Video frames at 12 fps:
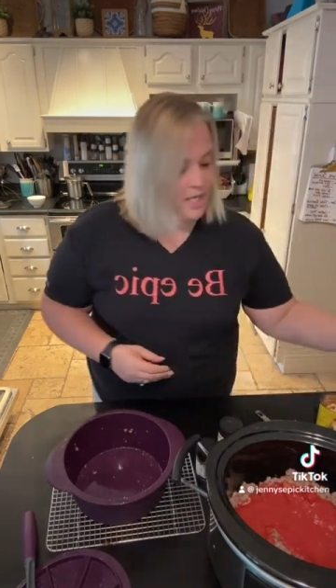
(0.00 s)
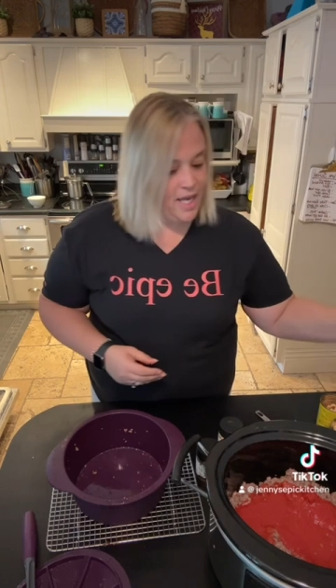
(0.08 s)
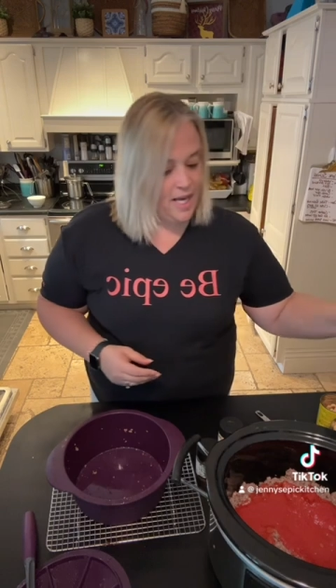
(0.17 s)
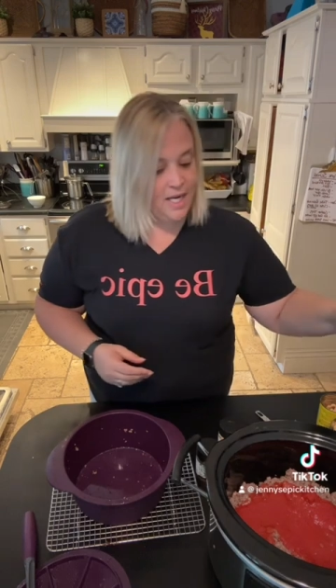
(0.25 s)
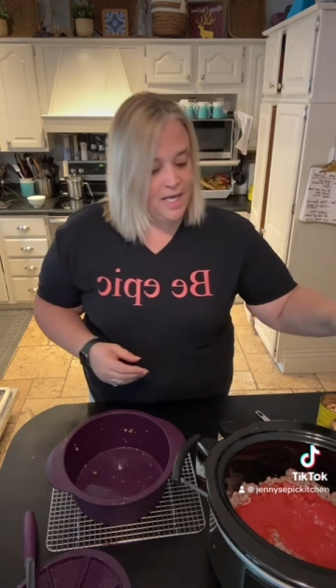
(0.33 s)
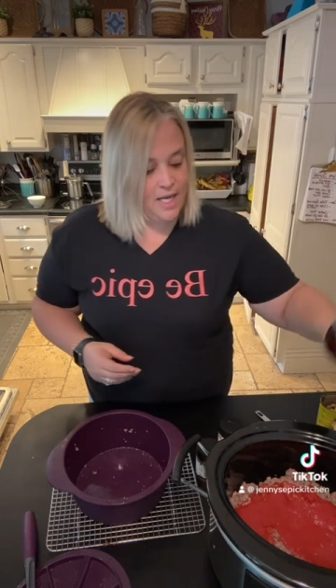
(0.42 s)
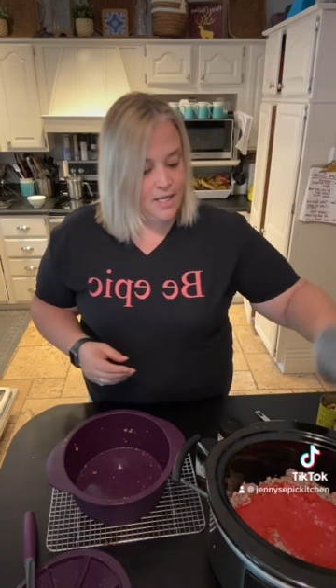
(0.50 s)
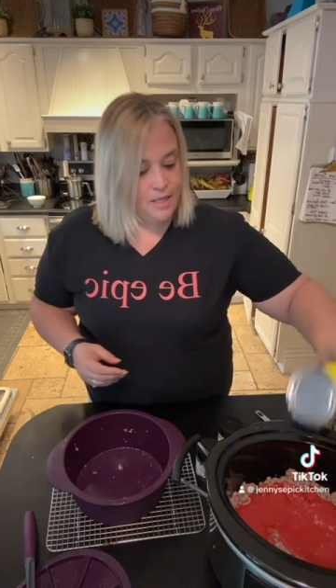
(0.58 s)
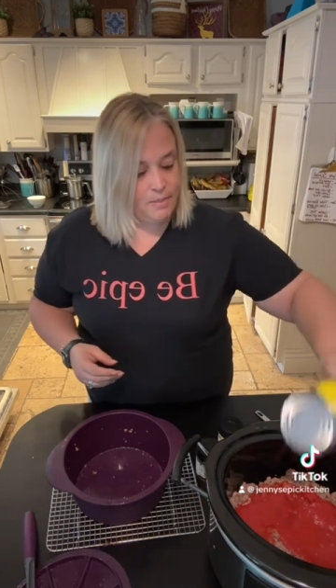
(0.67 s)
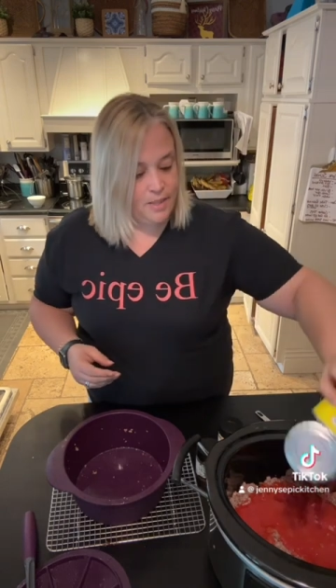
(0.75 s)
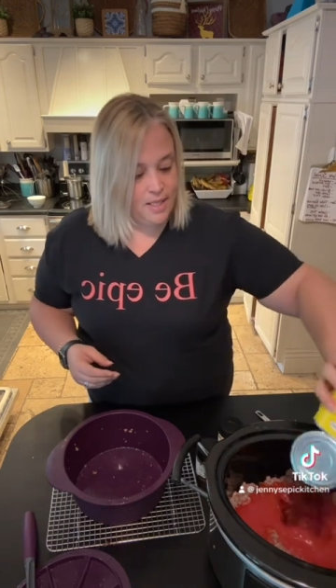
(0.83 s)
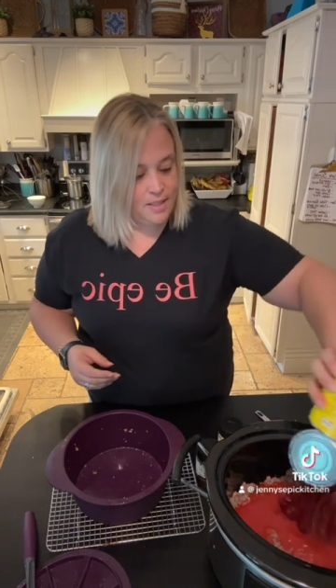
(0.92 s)
can of kidney
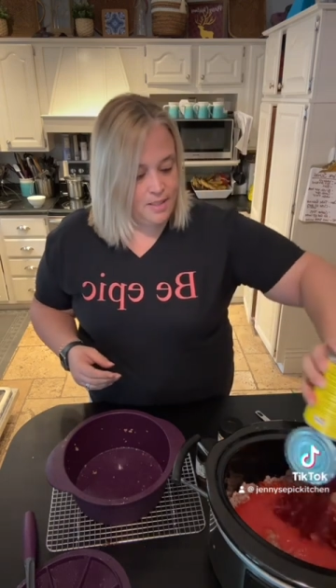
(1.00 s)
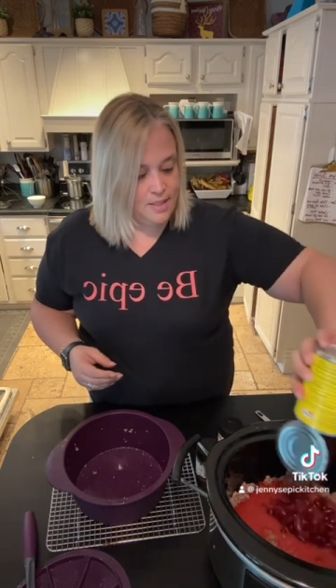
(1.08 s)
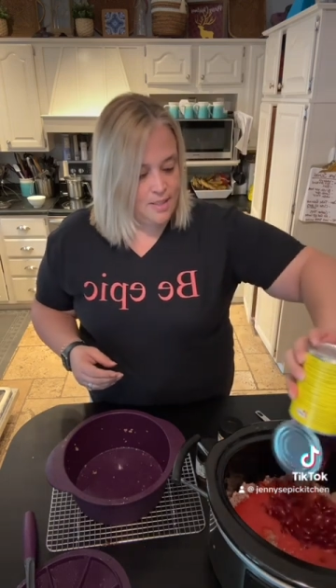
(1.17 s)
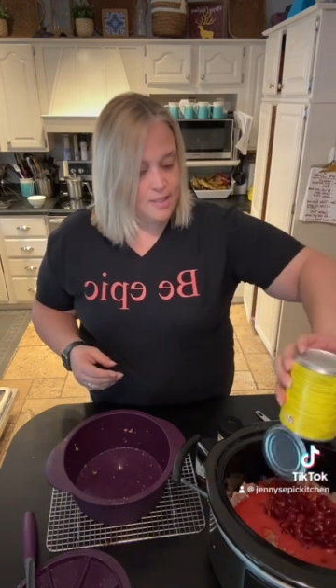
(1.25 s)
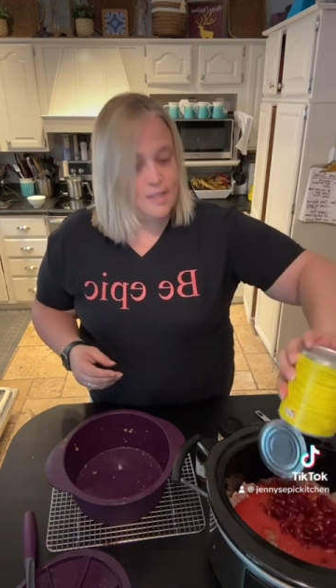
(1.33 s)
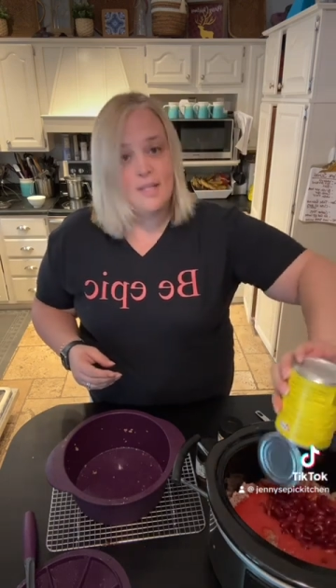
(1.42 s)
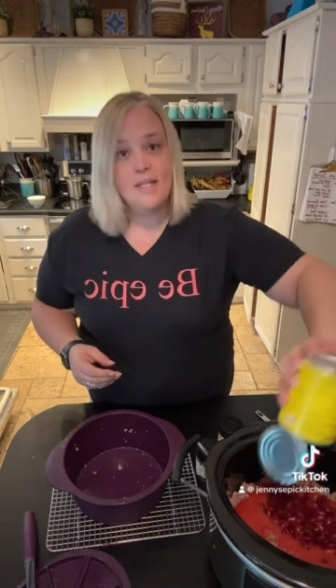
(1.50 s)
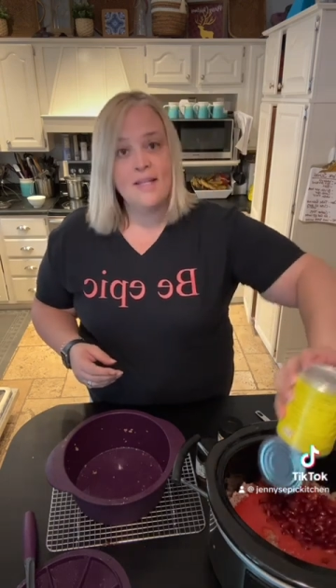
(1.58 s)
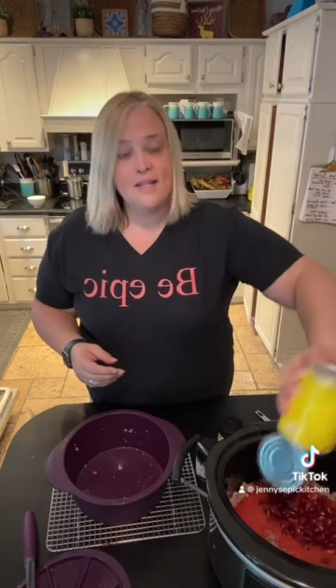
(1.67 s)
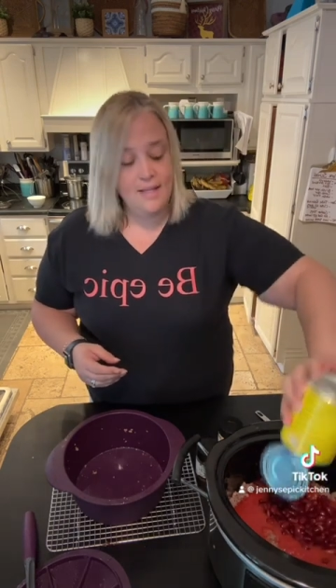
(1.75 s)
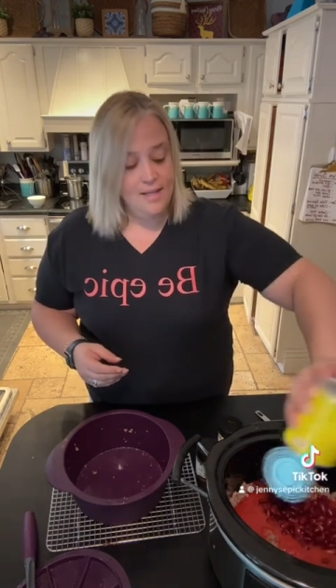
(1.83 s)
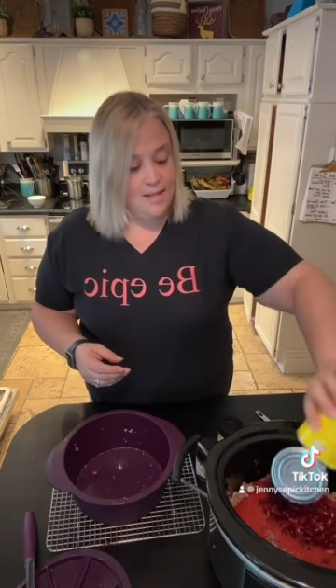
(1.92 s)
beans,
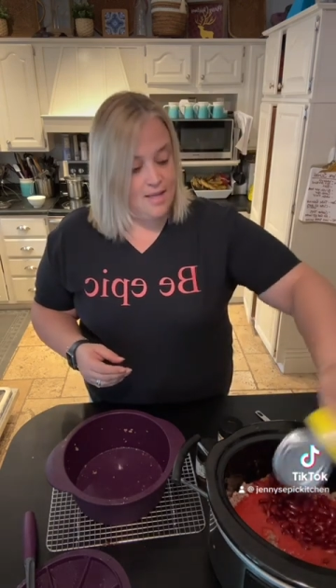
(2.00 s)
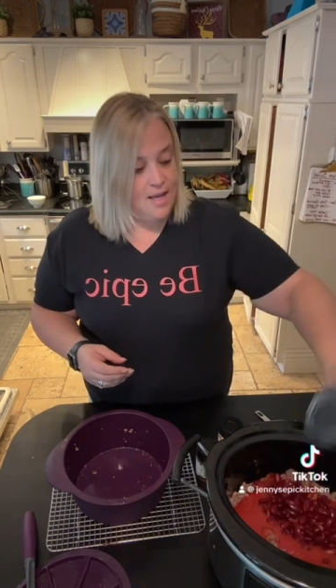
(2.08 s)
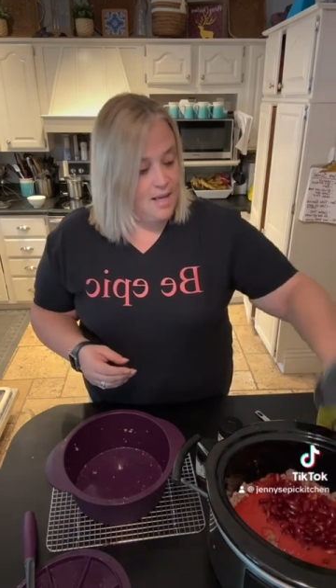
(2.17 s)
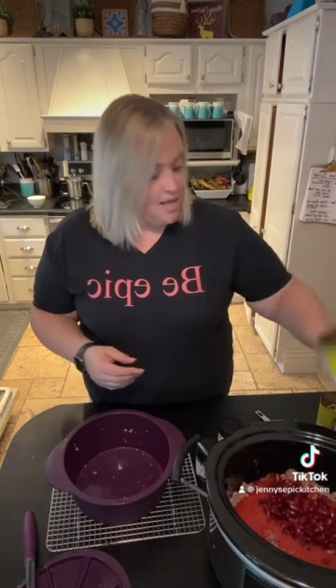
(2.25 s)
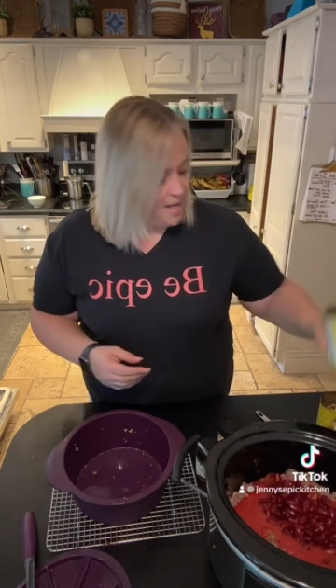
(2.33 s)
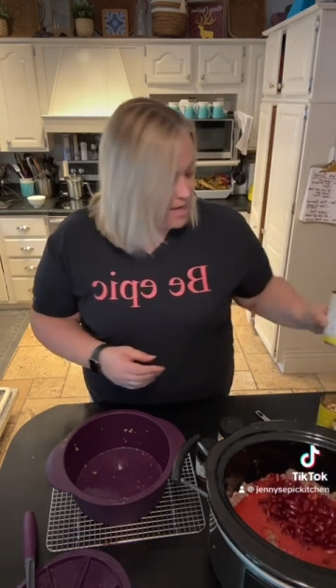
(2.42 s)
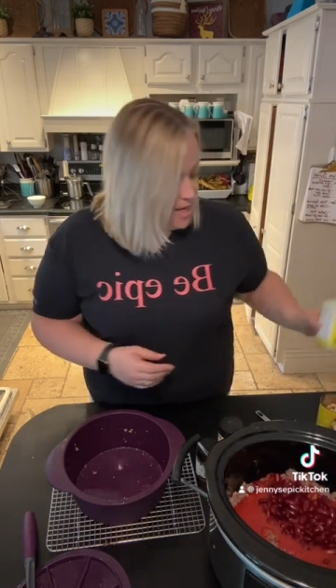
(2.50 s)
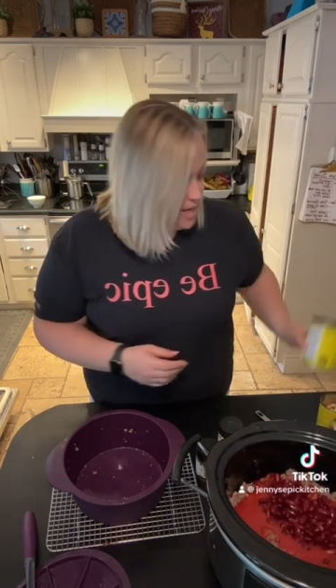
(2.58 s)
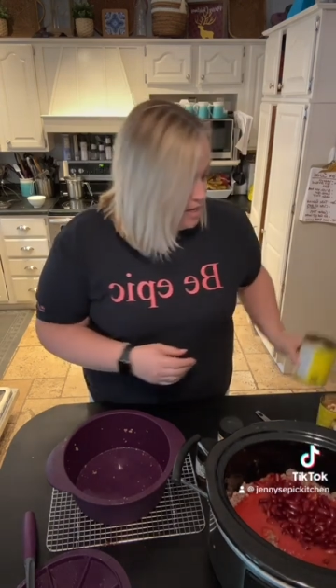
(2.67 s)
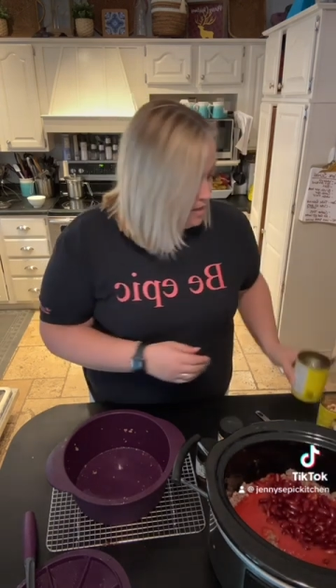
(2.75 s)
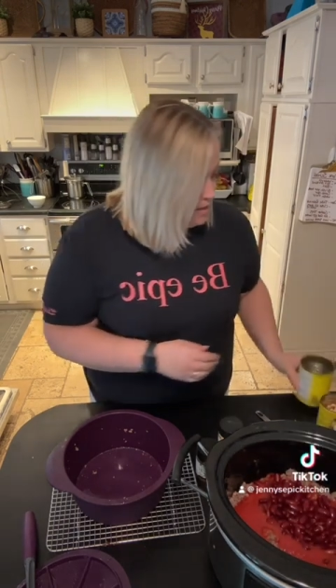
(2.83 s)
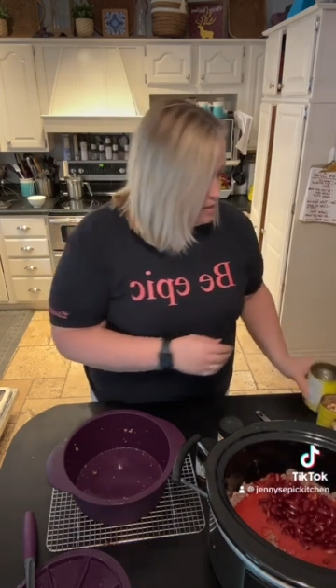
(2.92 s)

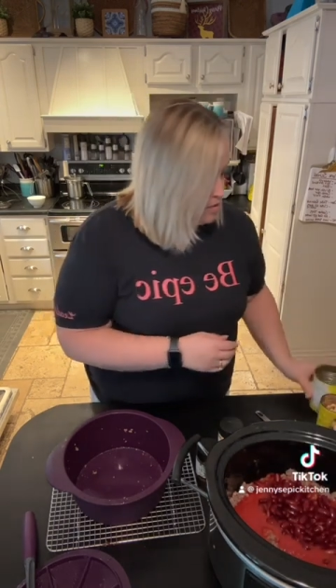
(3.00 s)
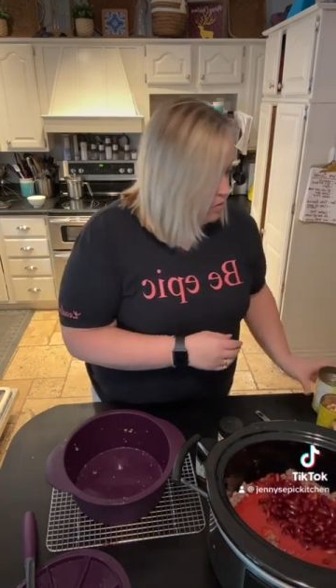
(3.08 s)
and